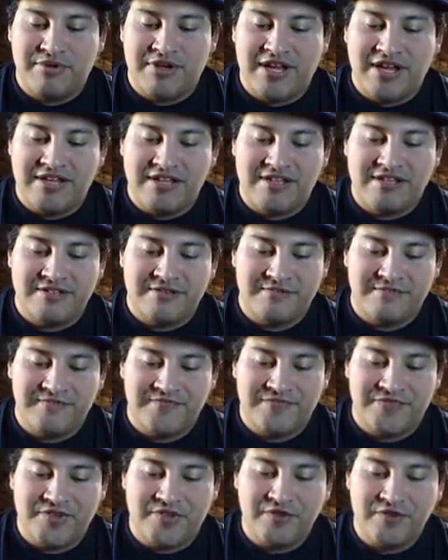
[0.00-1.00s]
pack.
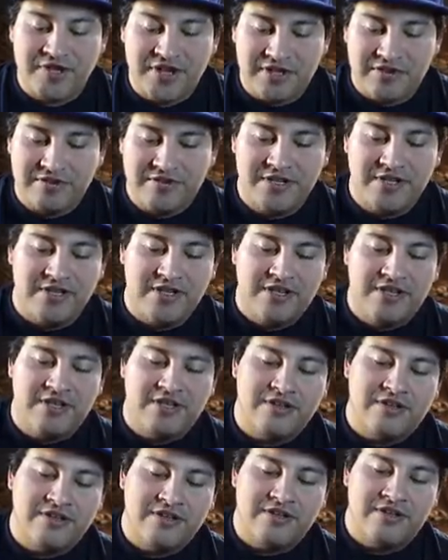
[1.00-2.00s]
Okay.
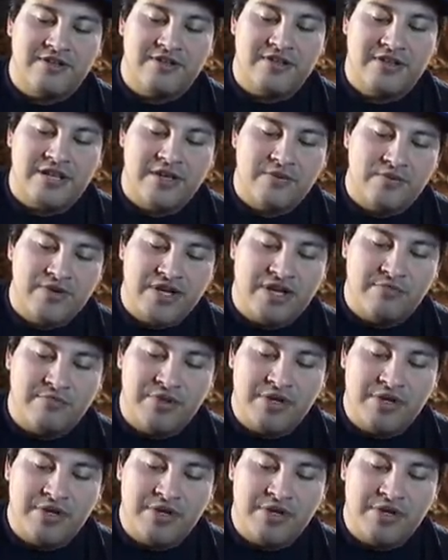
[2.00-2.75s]
Okay, we got a